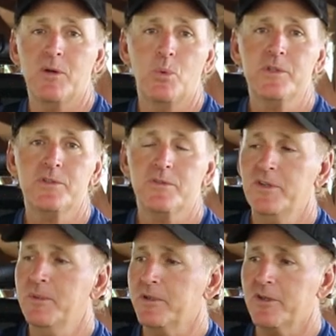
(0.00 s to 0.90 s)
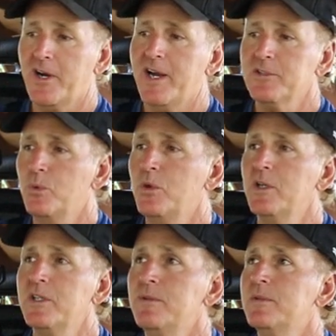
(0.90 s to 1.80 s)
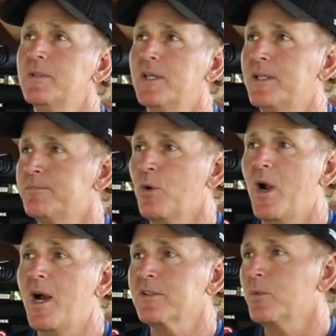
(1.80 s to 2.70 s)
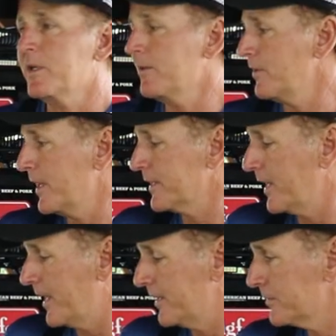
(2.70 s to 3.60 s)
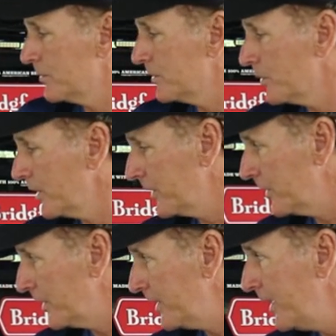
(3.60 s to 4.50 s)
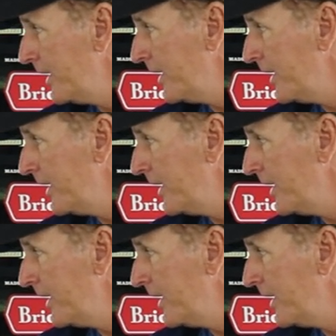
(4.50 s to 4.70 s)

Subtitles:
matter what you're flipping, grass, wood, rocks, whatever like that, really good.